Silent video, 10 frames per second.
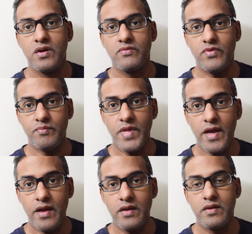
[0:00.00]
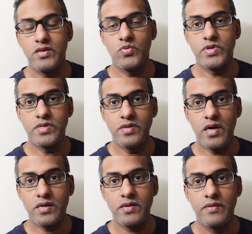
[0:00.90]
From there, you would
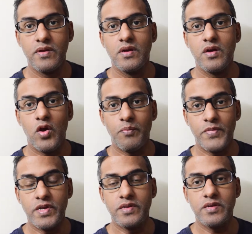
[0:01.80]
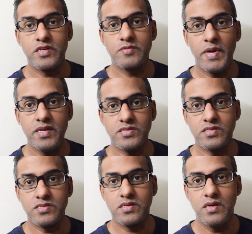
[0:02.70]
deduct operating
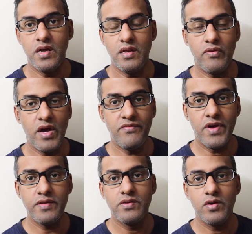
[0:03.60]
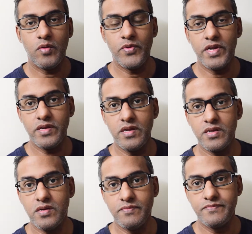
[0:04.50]
expenditures and arrive at operating
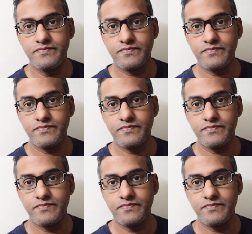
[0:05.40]
income.